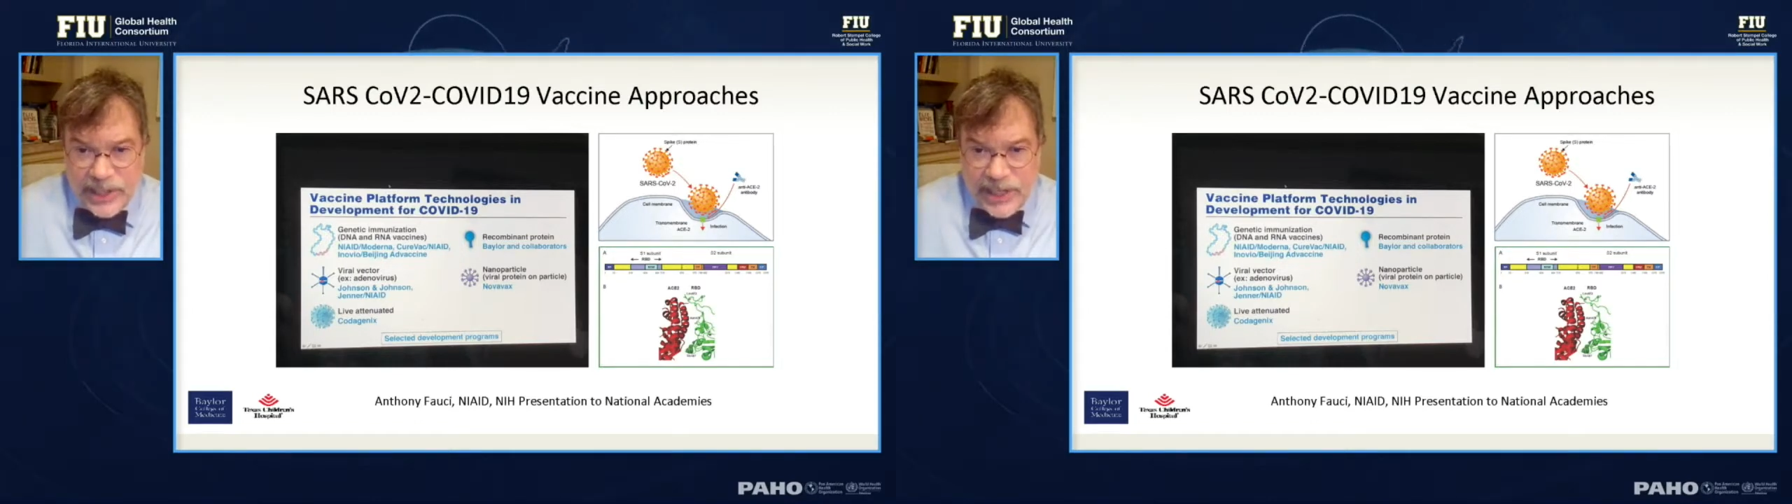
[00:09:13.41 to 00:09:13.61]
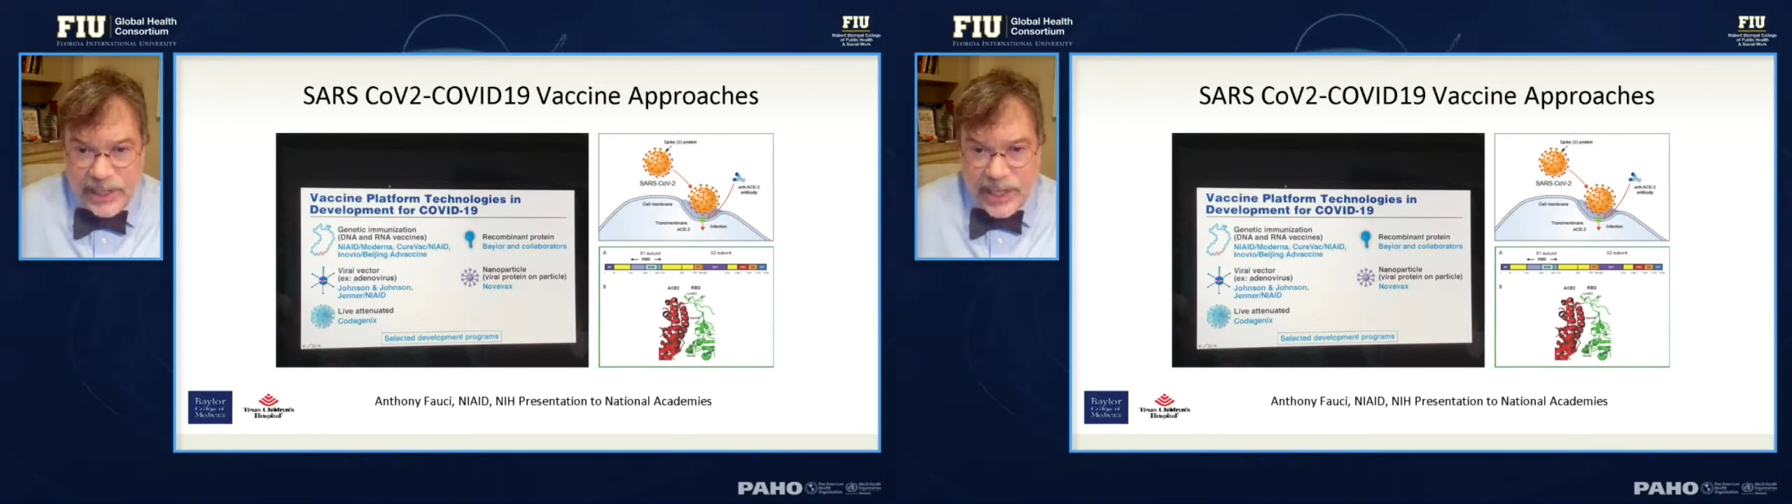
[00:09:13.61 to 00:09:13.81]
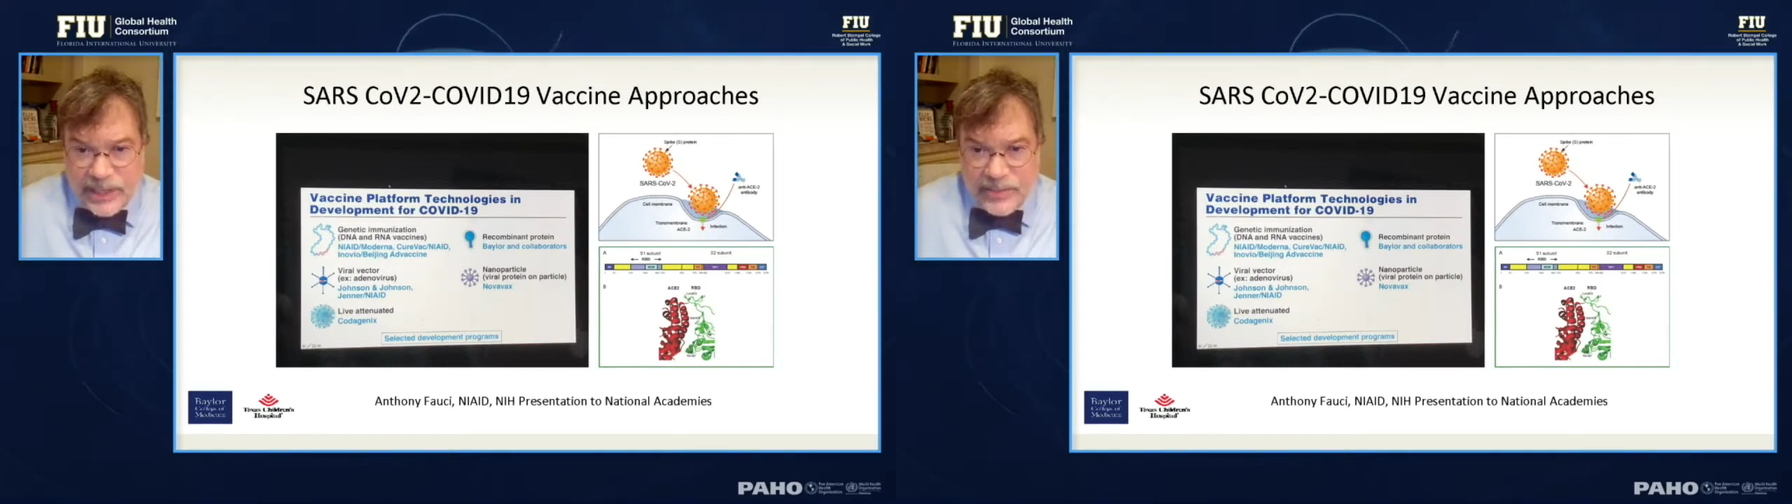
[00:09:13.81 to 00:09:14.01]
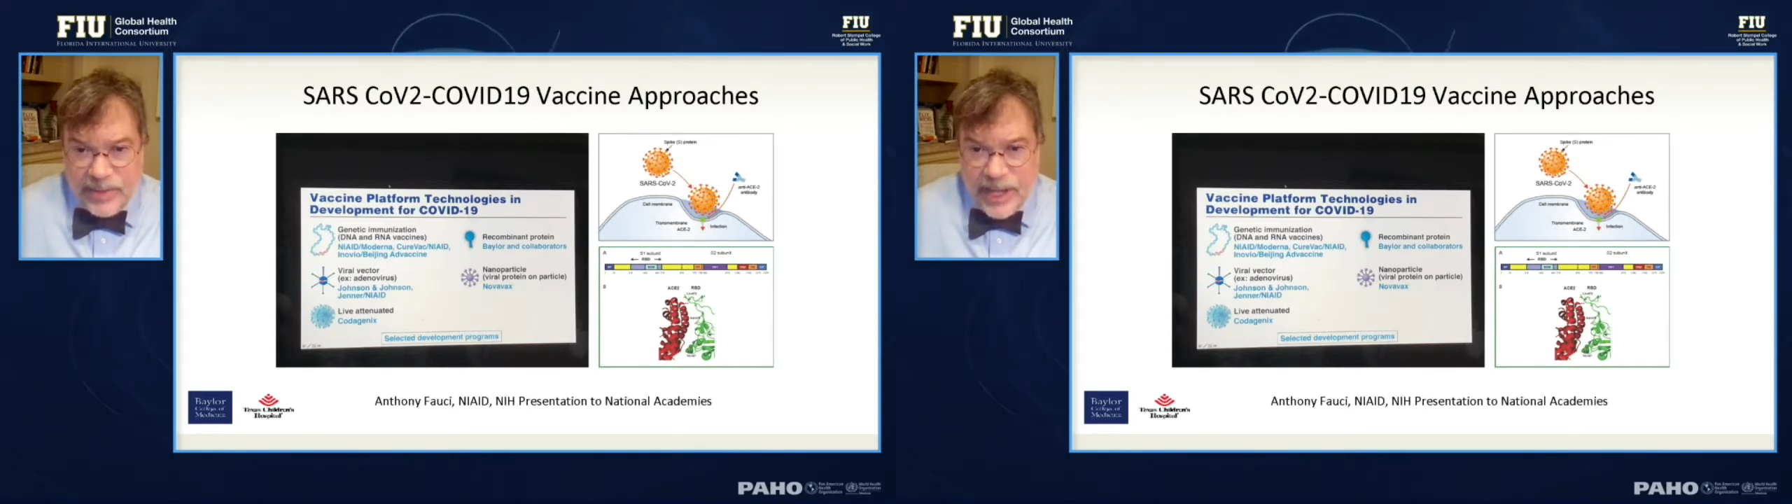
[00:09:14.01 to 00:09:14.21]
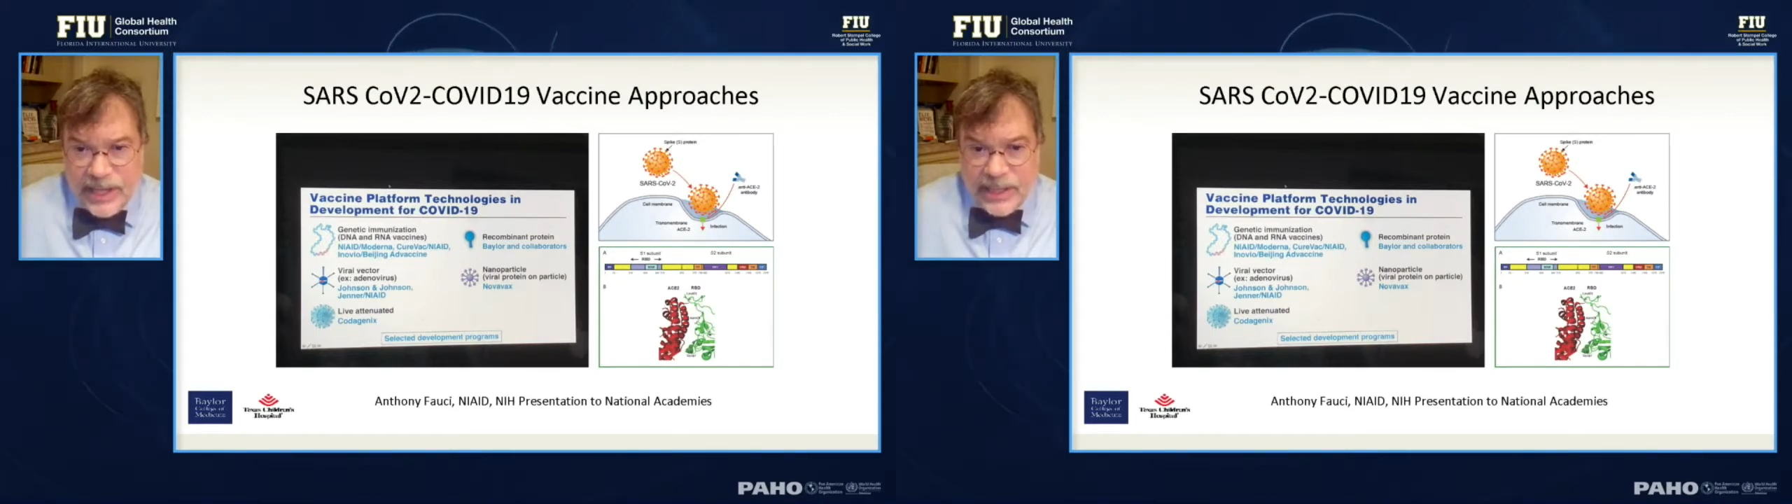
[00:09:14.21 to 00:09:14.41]
that I like to
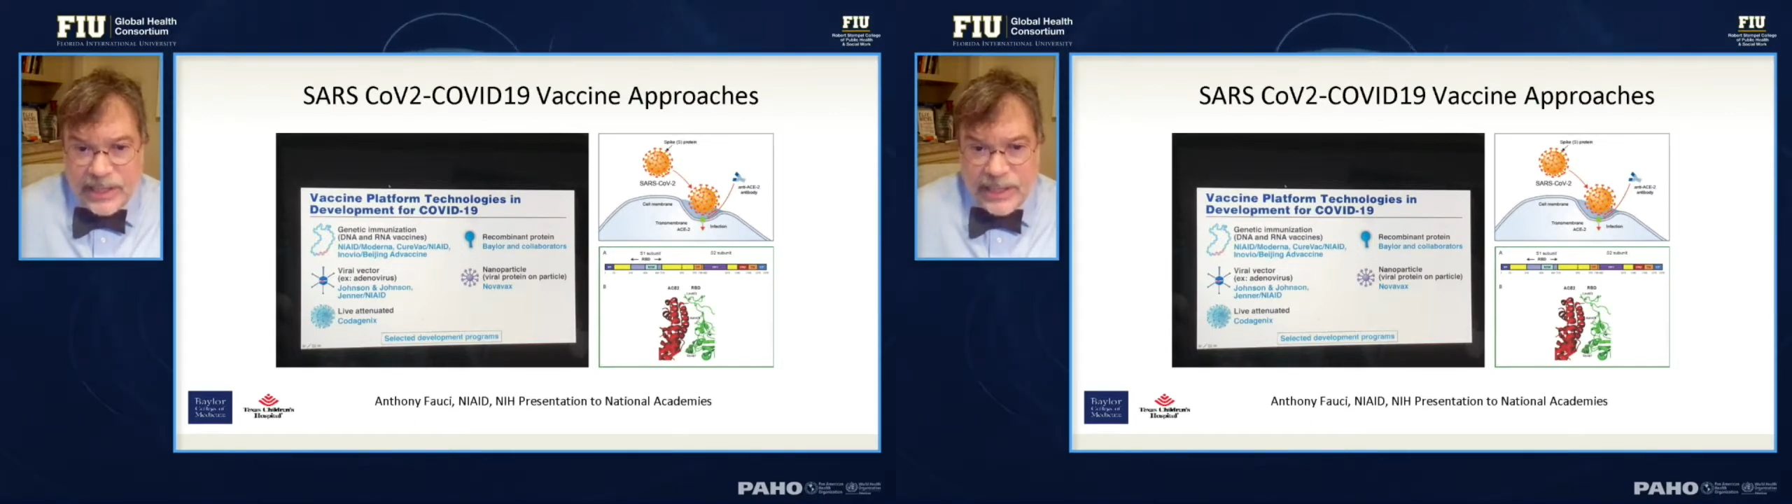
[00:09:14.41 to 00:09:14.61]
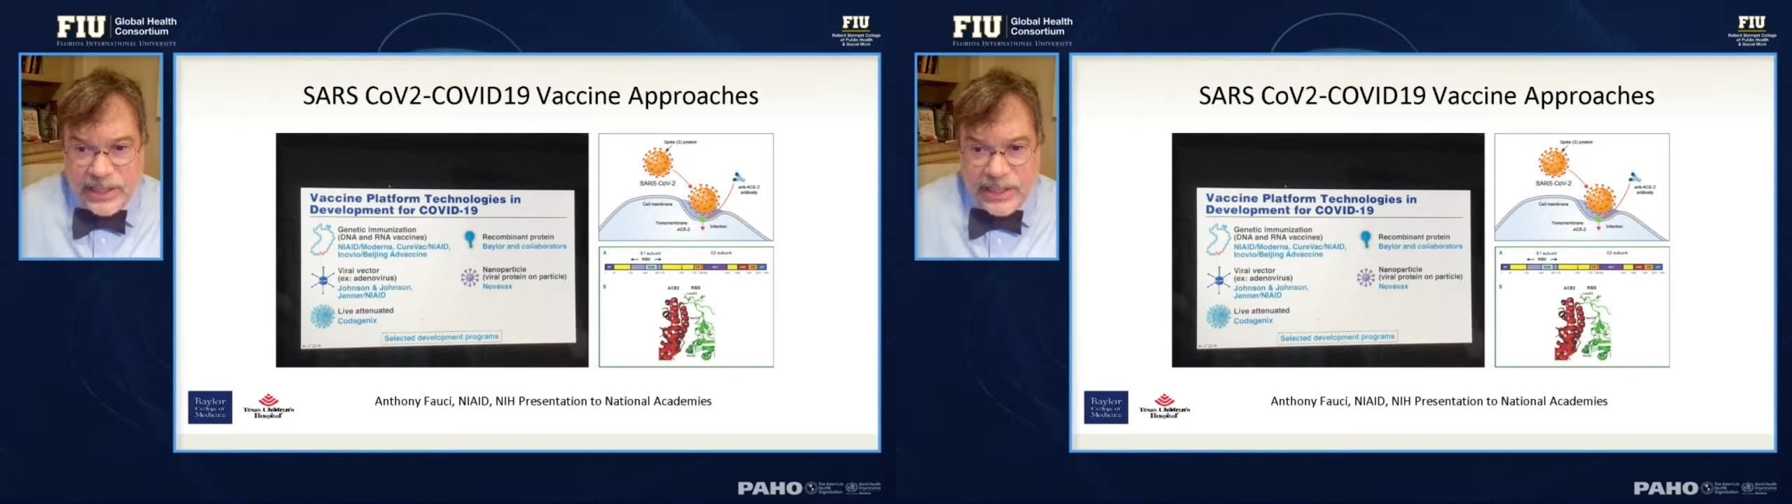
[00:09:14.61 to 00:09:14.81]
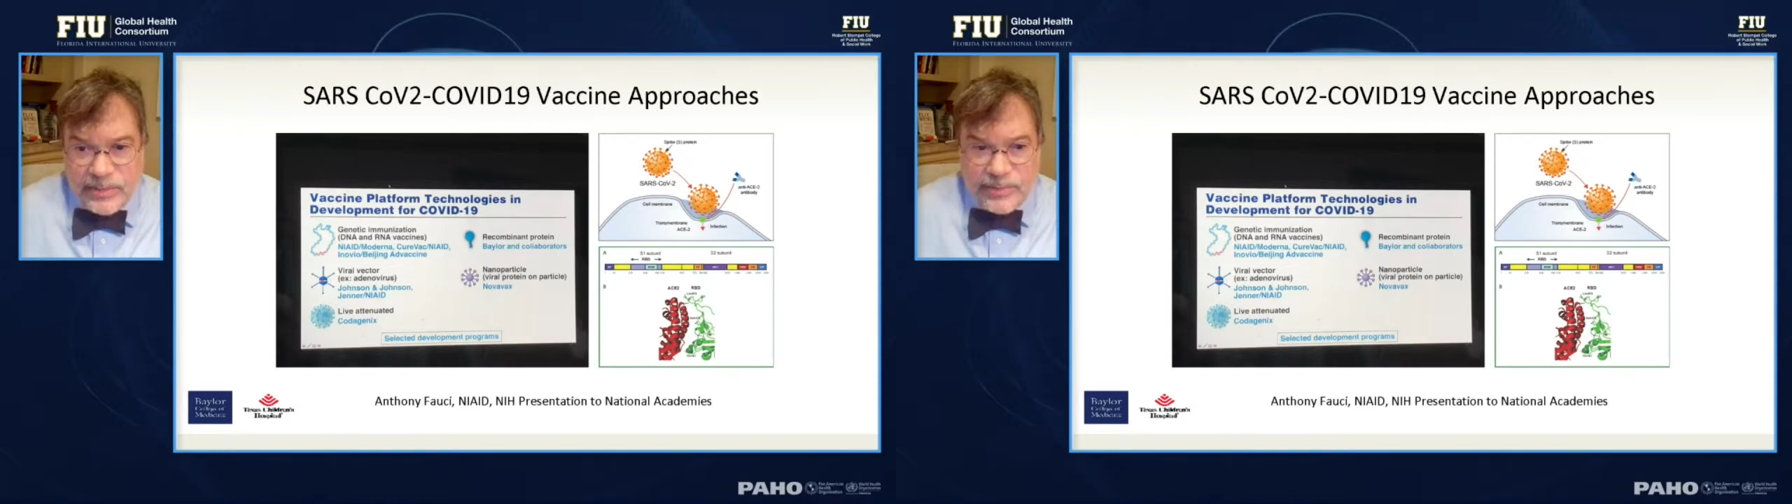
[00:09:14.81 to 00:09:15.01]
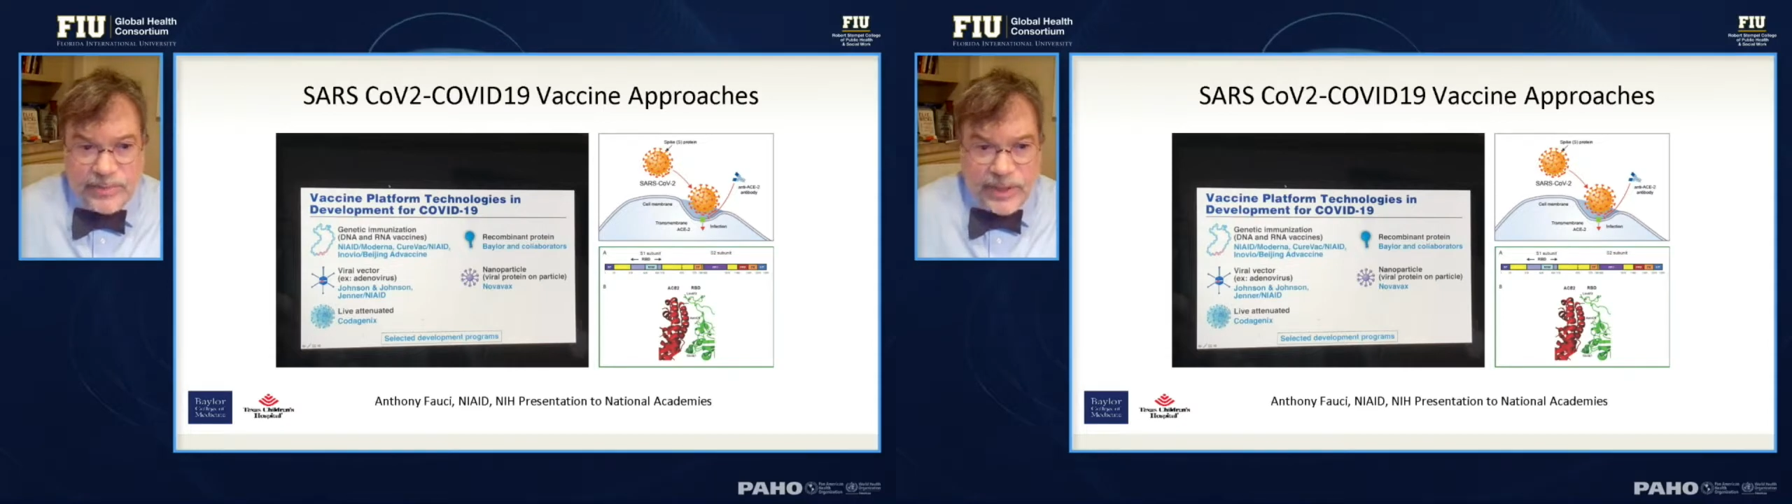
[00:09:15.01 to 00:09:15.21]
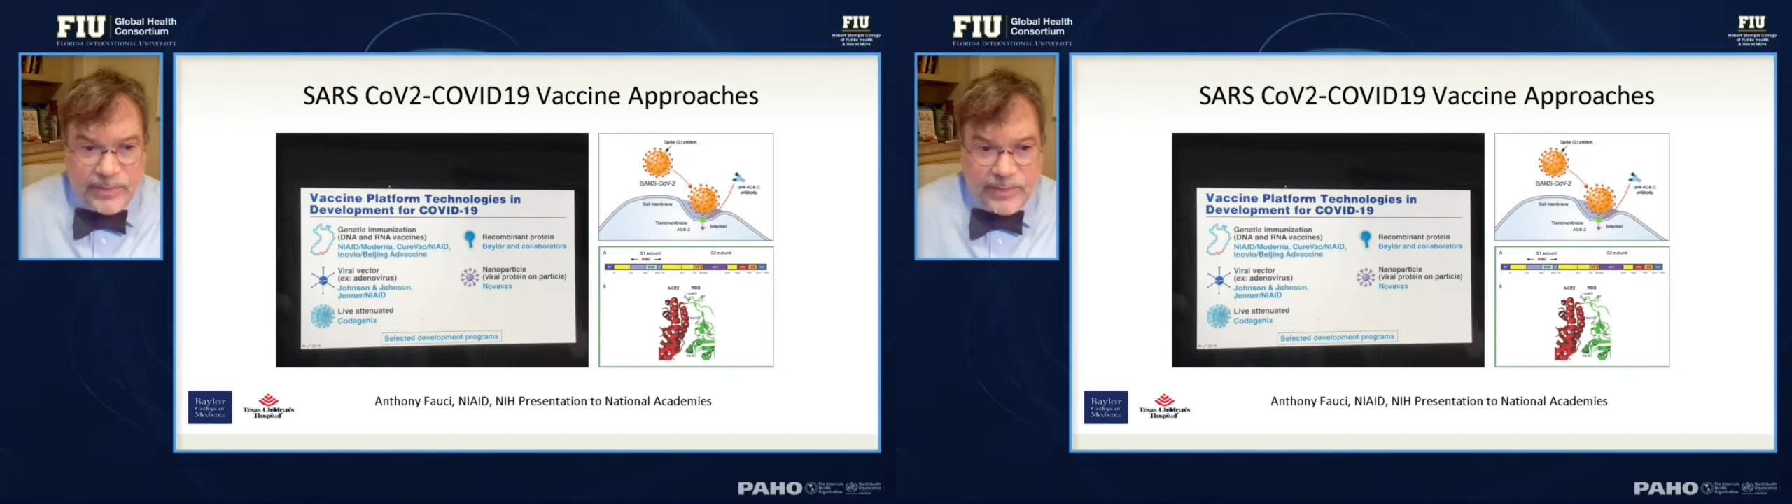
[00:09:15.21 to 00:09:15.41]
make is